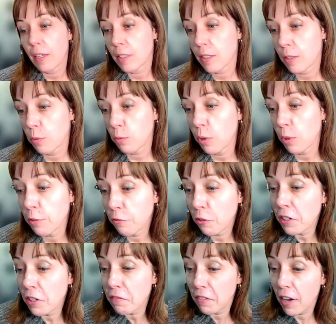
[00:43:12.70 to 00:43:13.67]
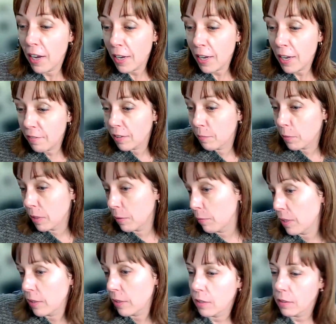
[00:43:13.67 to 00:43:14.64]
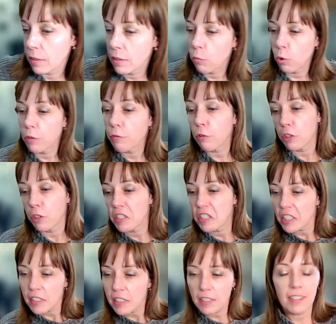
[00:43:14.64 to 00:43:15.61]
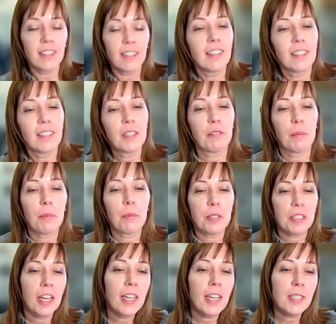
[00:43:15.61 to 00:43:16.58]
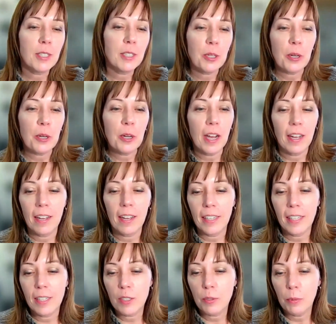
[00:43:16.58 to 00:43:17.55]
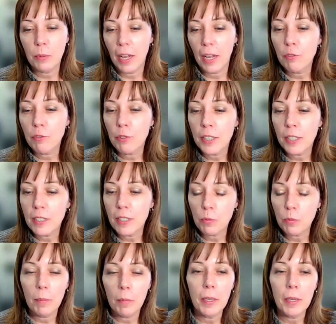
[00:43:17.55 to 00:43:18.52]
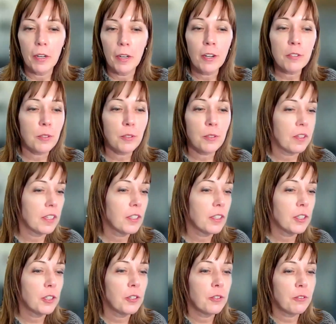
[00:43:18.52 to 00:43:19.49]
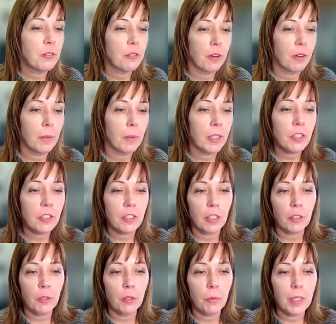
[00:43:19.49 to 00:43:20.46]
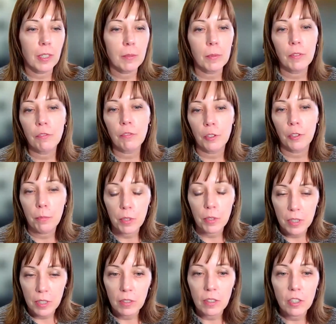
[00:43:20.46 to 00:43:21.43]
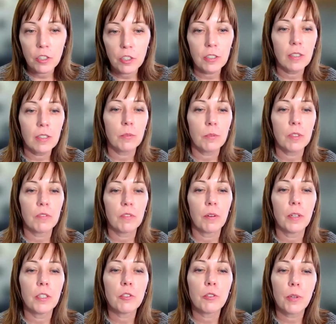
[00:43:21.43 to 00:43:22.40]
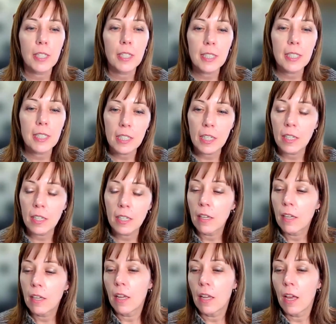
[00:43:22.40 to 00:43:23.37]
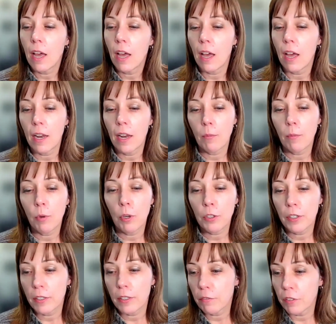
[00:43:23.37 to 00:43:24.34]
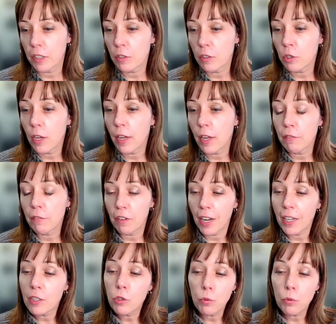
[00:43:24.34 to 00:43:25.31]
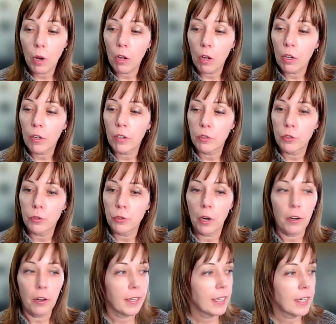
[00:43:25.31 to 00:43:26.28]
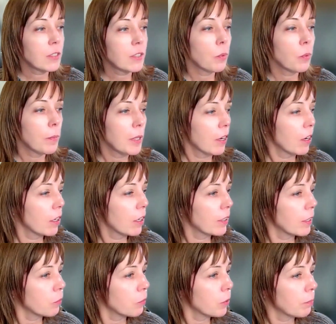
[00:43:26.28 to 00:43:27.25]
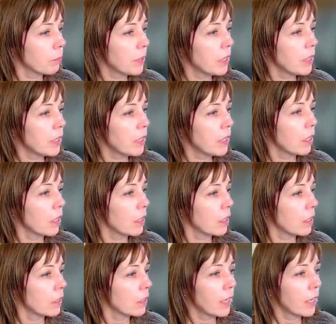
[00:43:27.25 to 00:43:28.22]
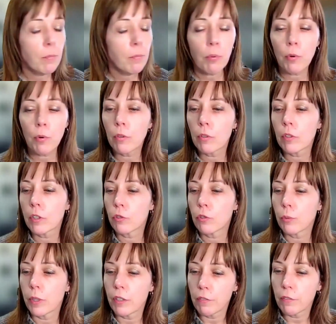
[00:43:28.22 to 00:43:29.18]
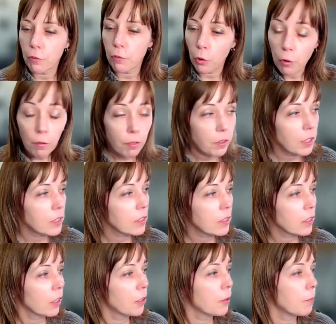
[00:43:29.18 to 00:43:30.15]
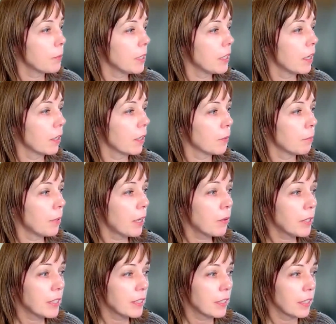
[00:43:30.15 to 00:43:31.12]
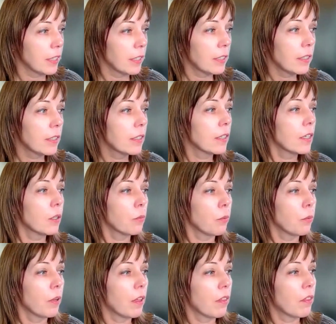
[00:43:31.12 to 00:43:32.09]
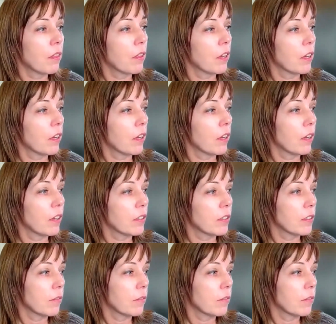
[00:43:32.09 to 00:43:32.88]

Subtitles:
it's 1:45, maybe 1:46 from precise. So I guess we'll have to end this webinar. So thank you very much, Dr. Weismann, for your presentation. That was very interesting. And I want to invite you all to our next webinar that will be on April 24th. It's going to be on parenting with a